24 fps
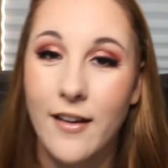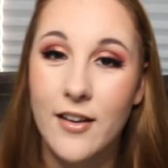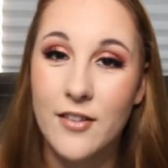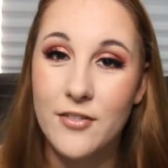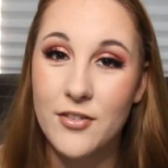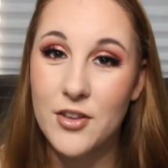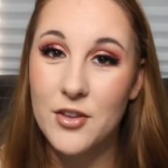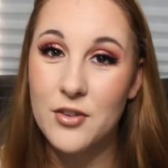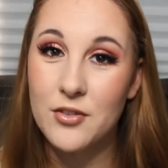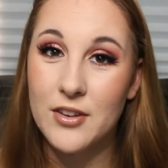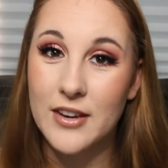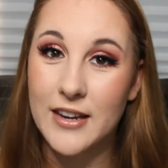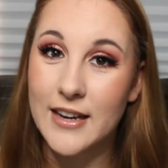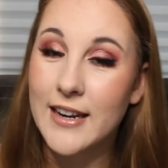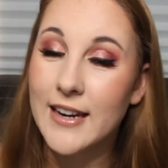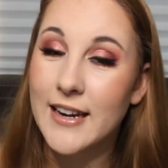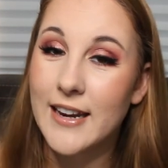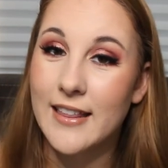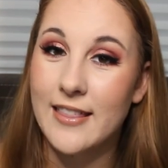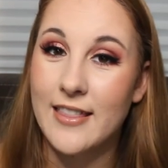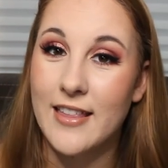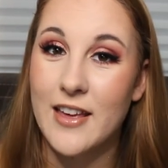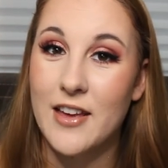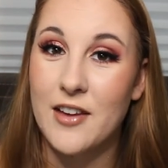if you need
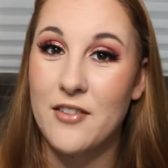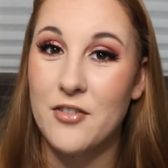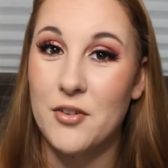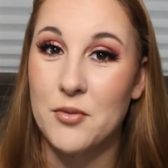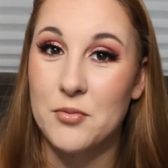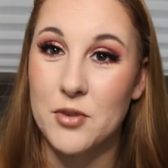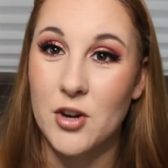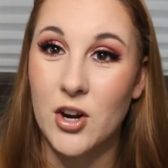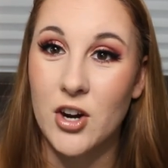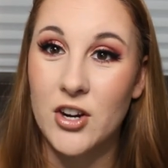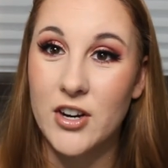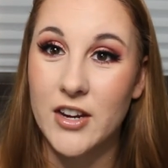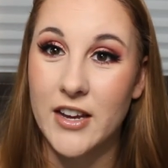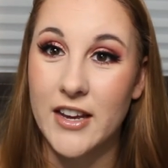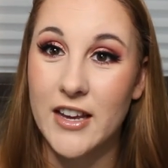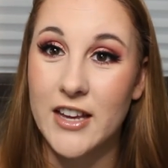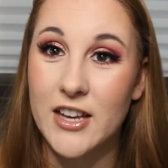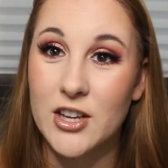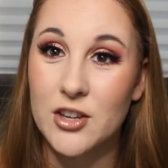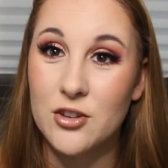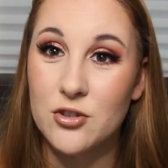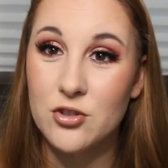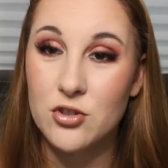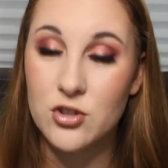anything from
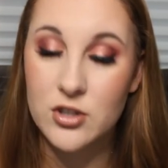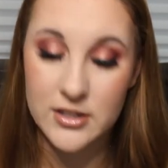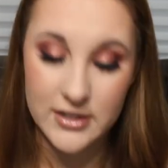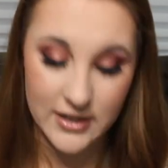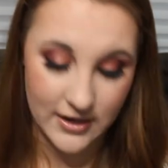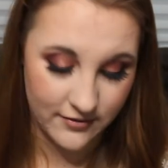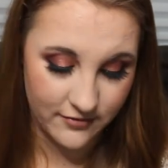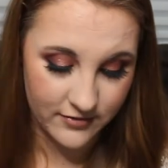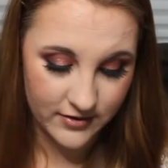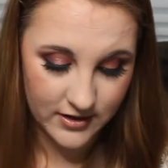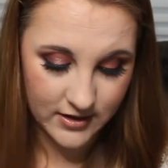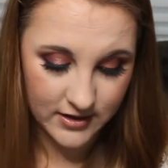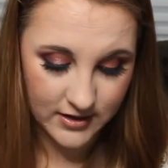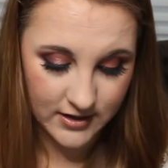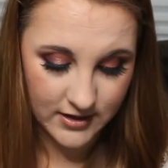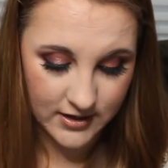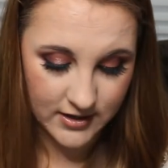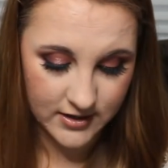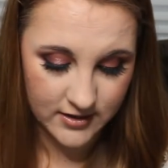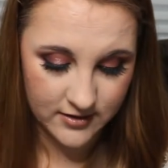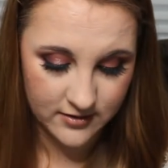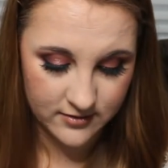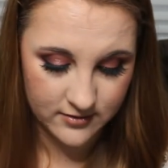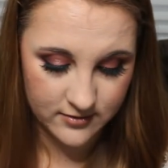Target, you should
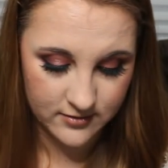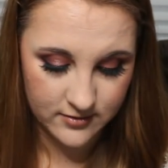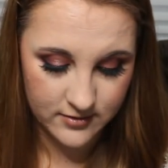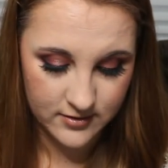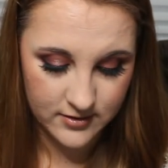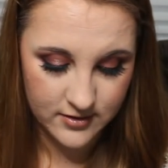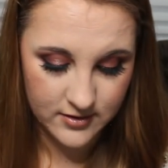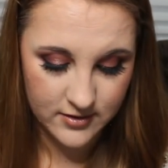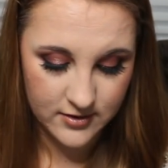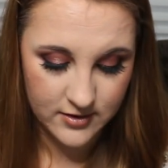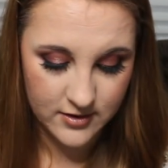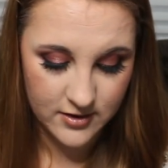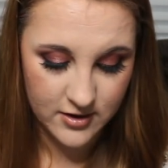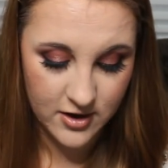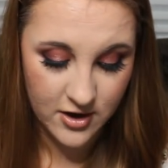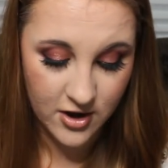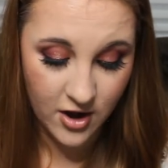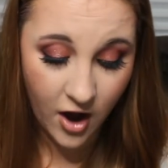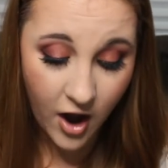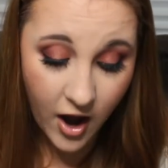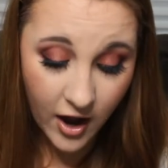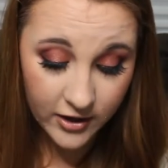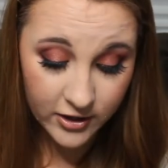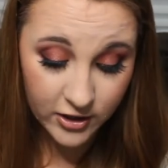definitely
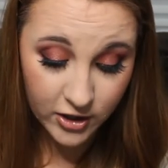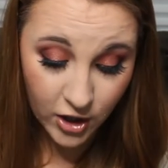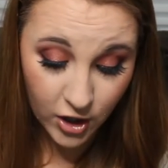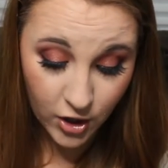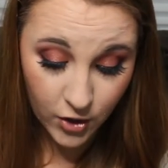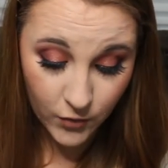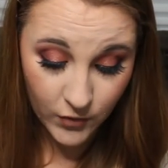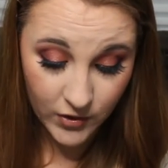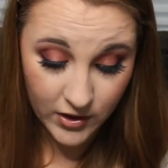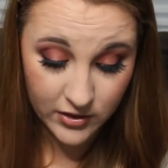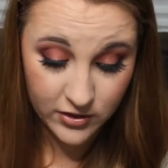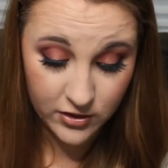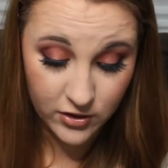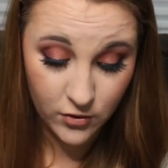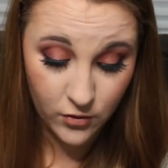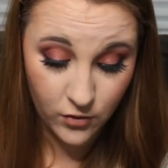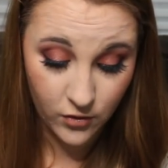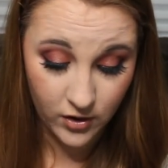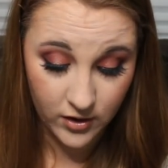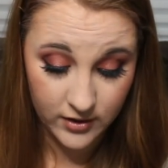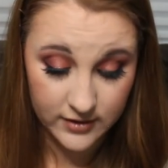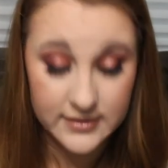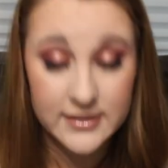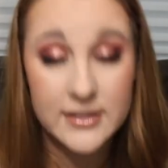not go with
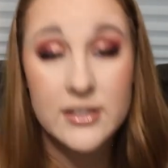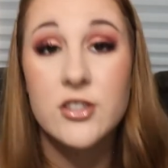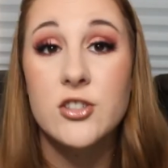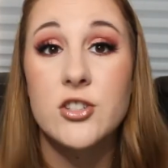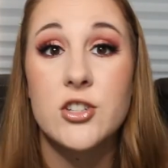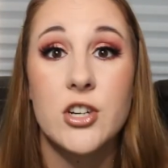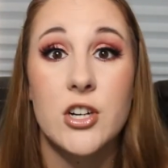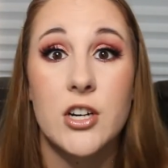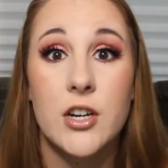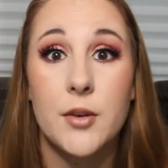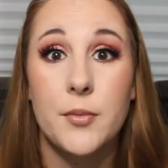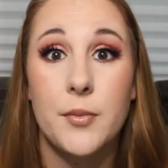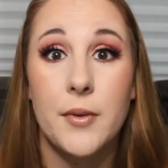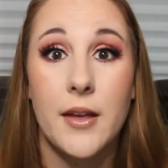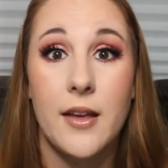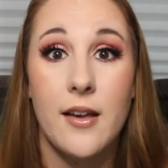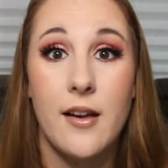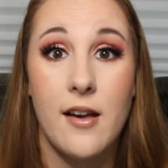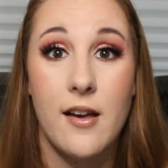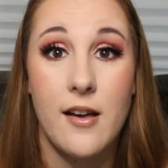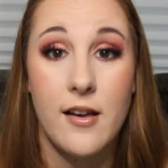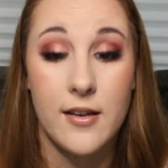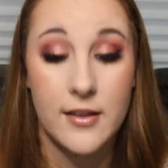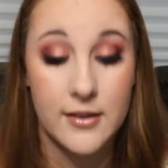your sister
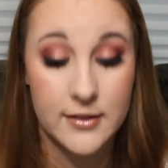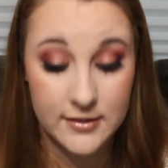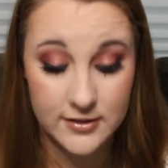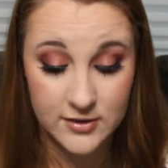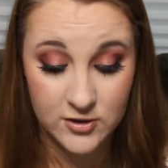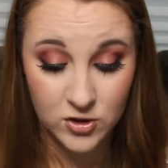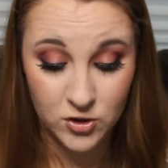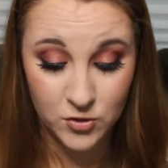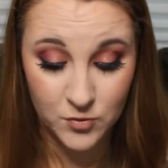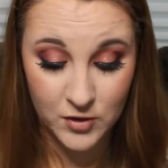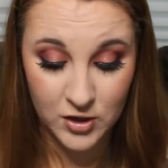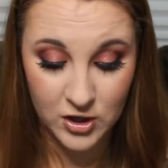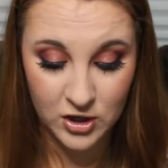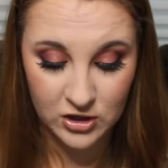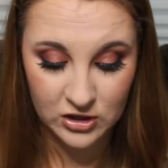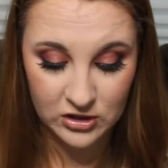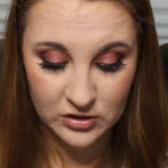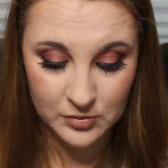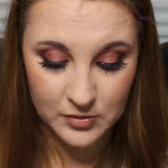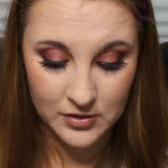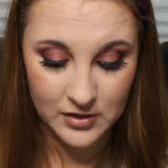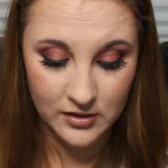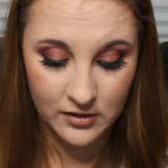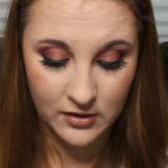because she'll make you
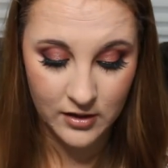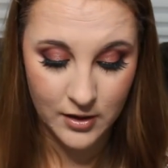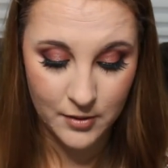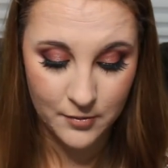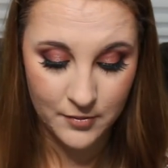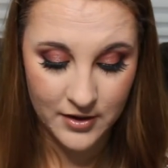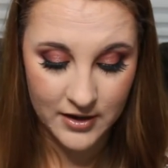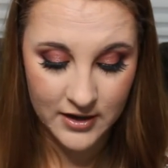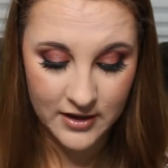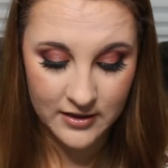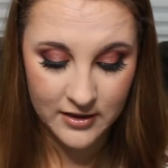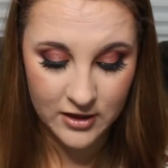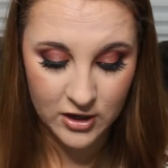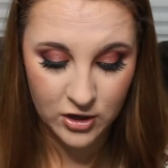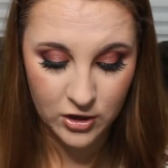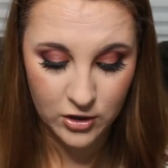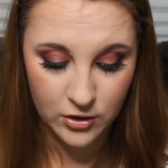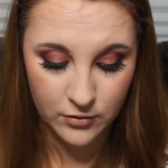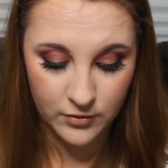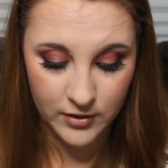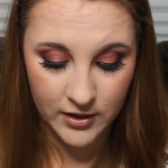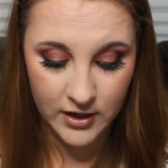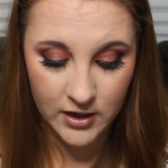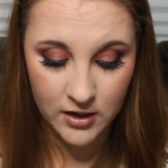spend a lot of money that you
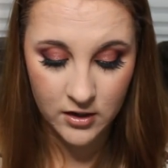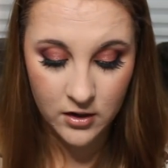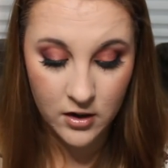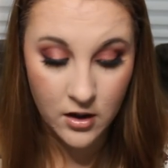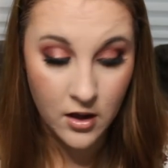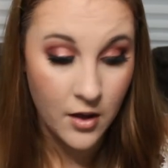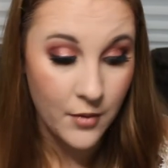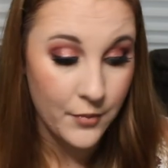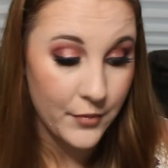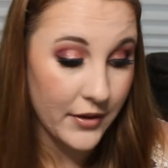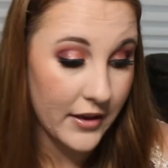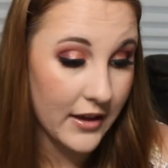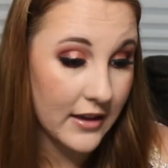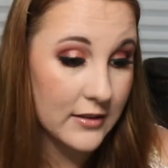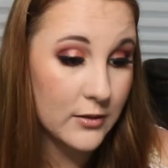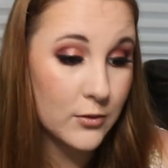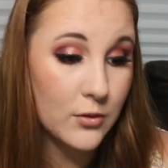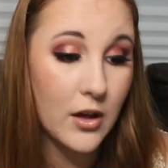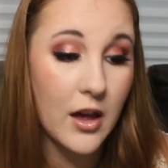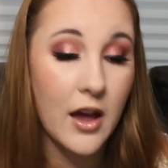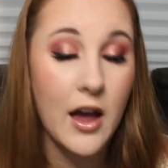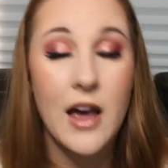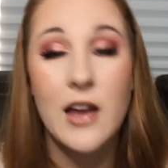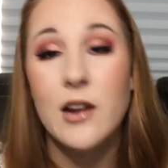don't need. Because
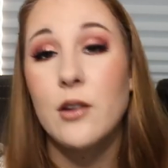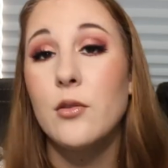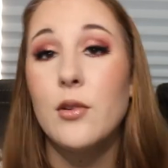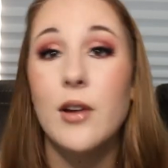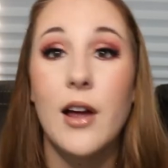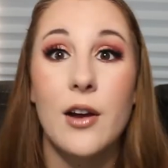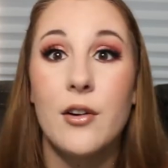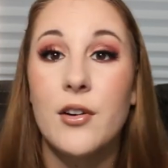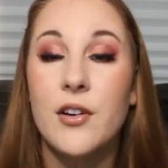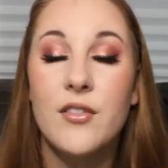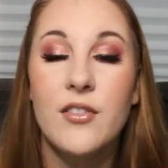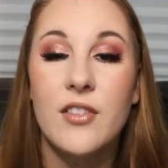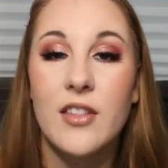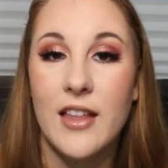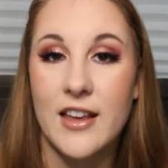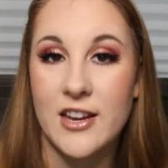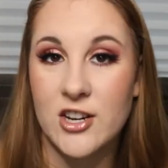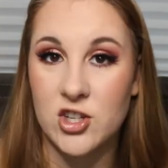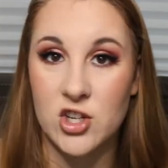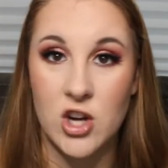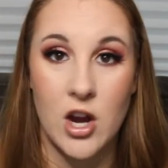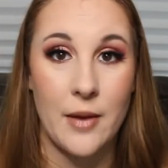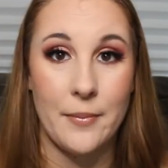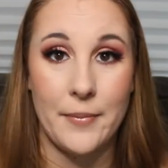I don't even
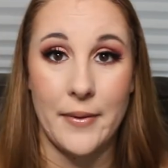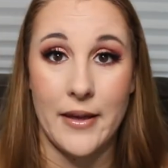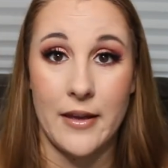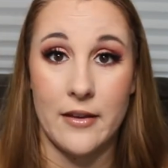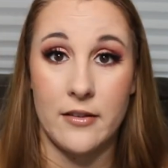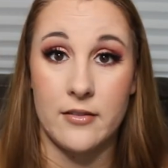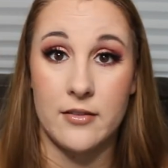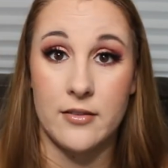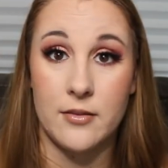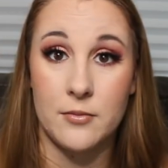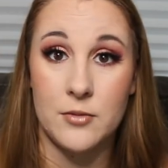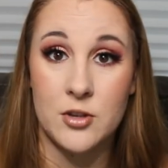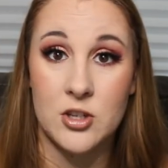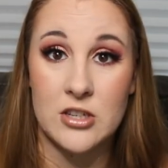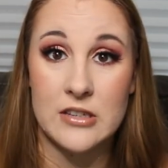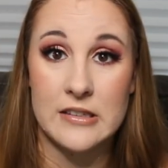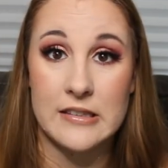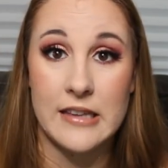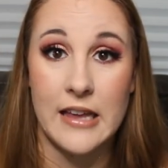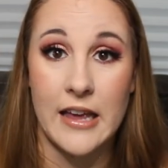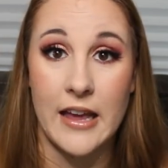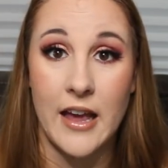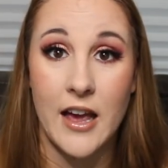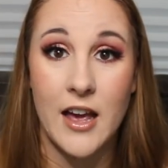like shopping. Let me
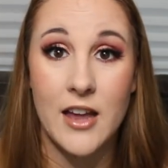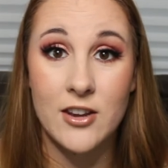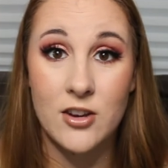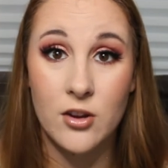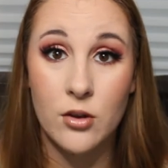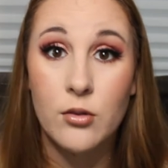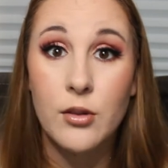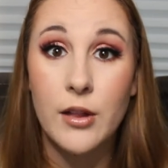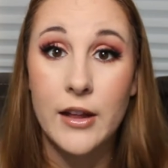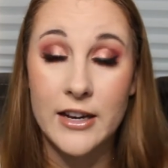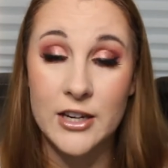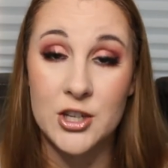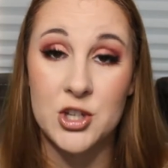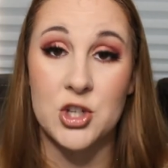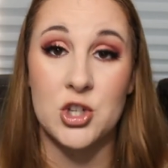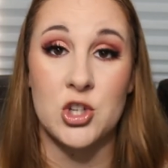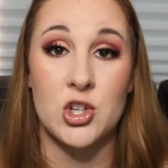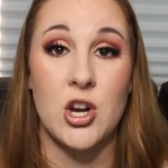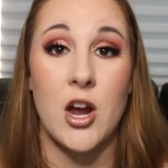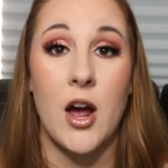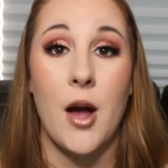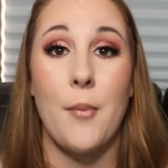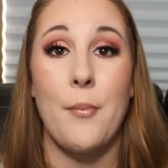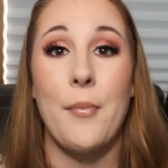just say, I don't like to
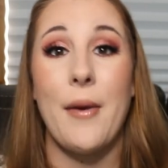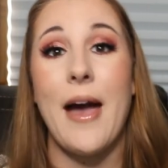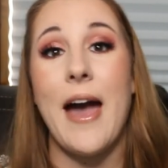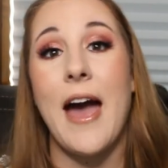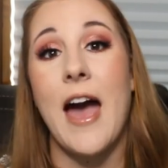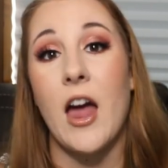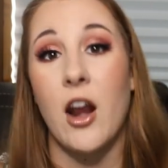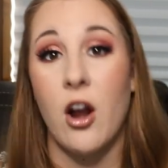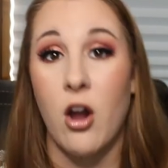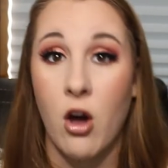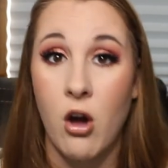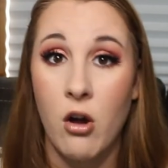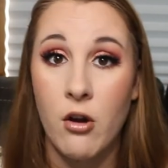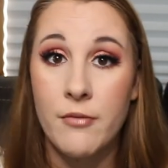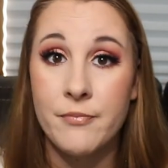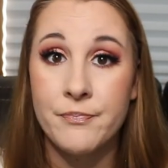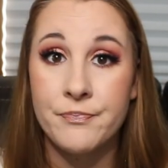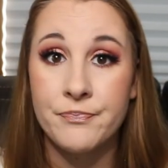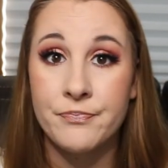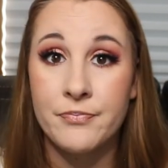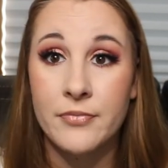shop at all.